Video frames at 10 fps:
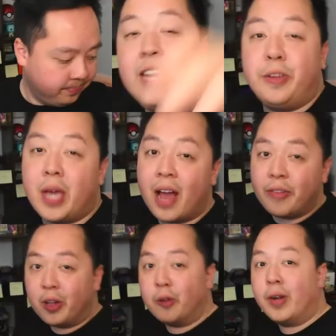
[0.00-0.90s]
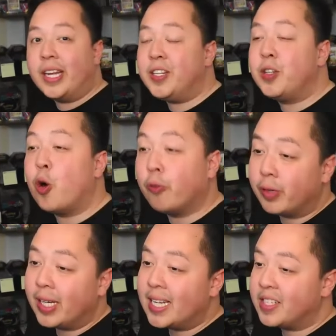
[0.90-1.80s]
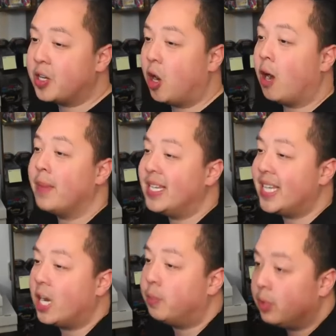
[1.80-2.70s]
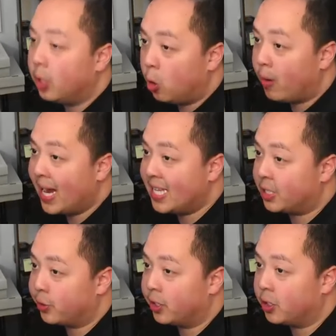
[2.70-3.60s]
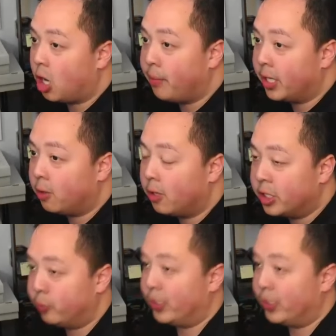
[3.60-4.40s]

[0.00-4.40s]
If you haven't already, don't forget to comment down below answering the comment question